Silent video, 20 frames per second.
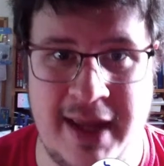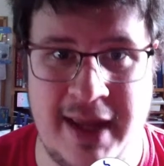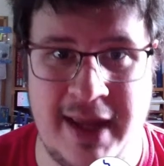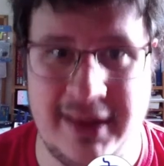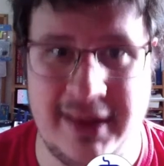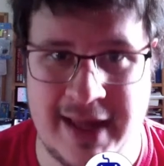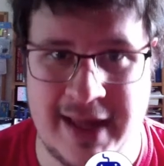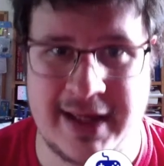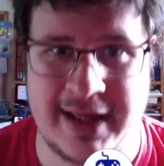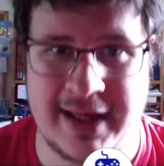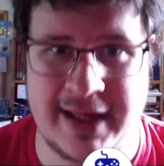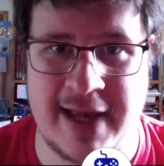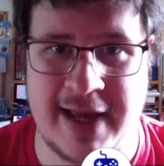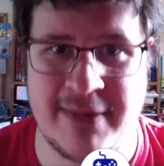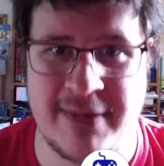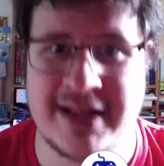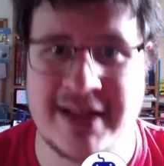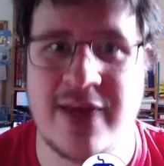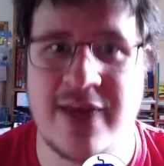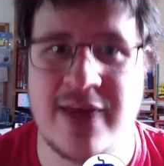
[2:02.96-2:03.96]
that game, and
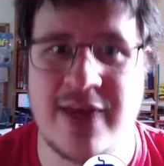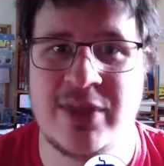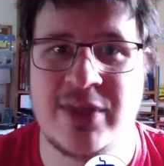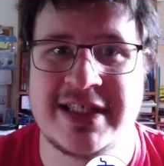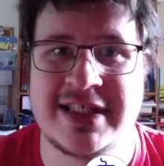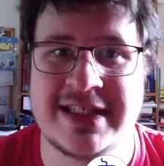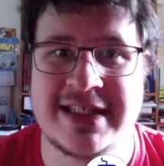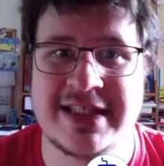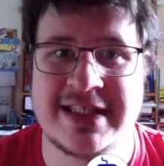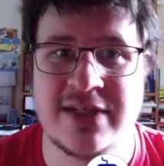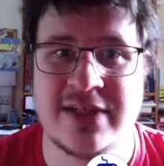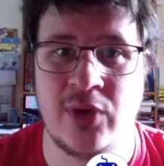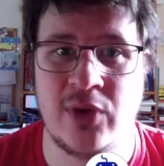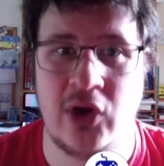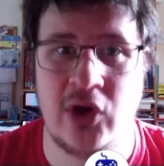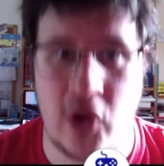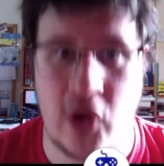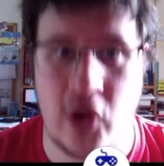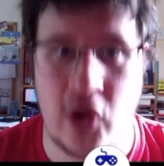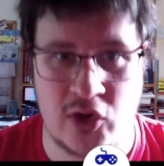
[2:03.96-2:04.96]
yet we still
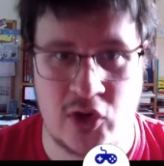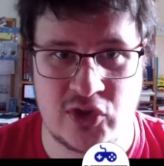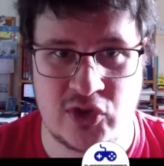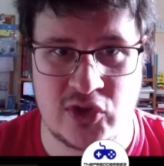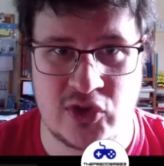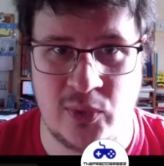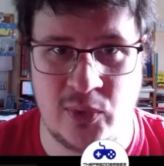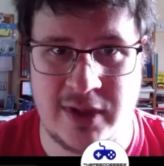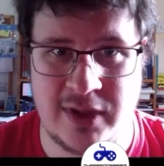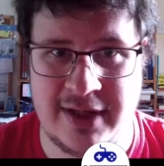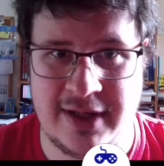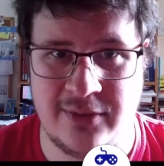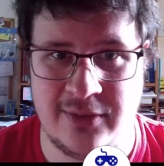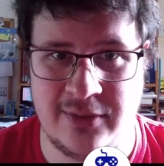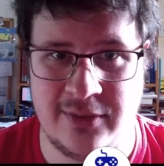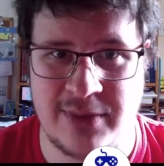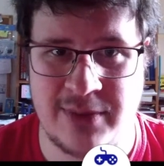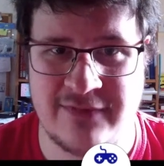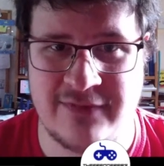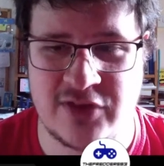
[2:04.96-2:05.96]
lost 1-0 to
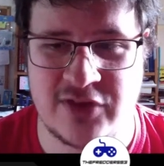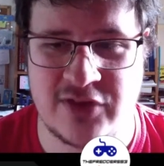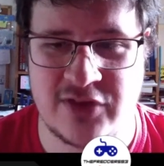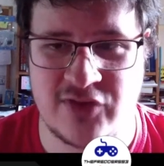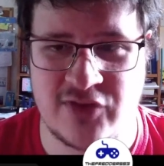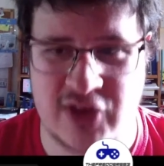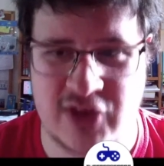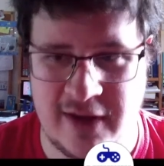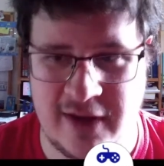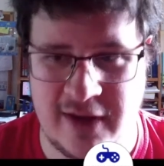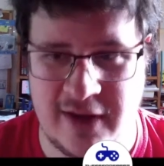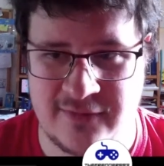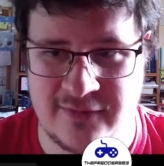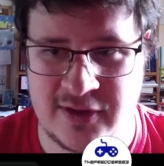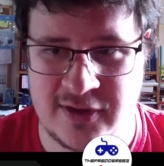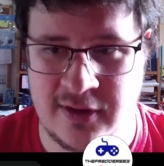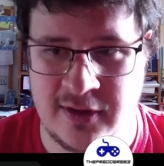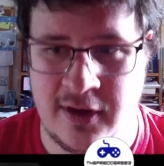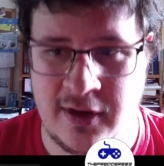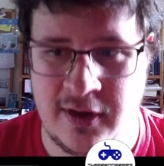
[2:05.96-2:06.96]
Brentford's reserves.
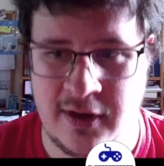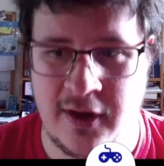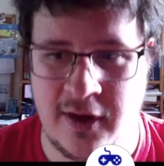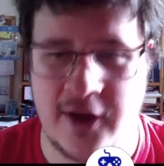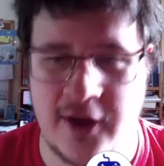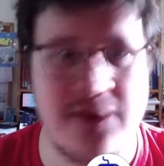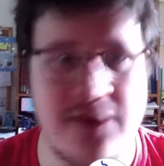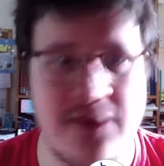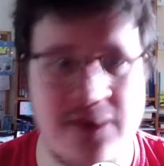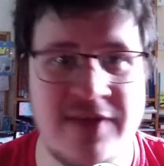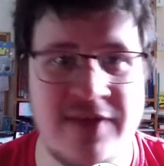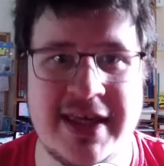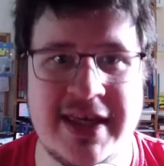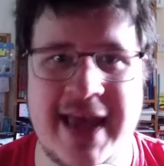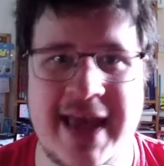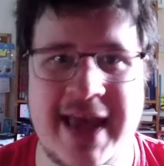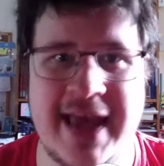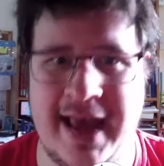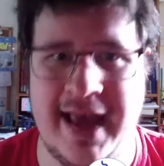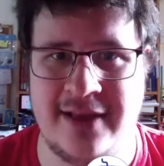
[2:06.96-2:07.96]
I don't even
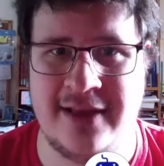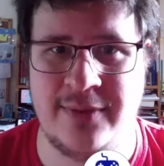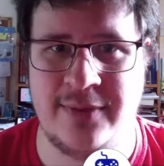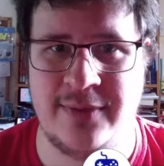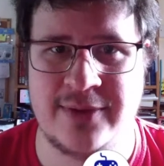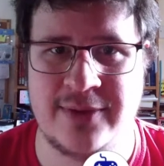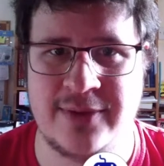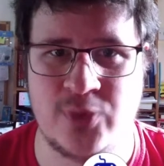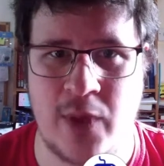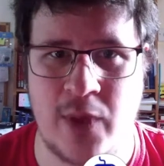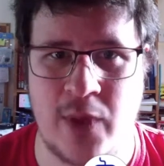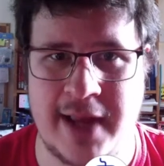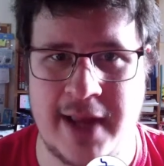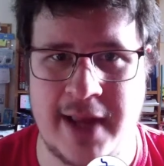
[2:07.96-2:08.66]
care that we were away.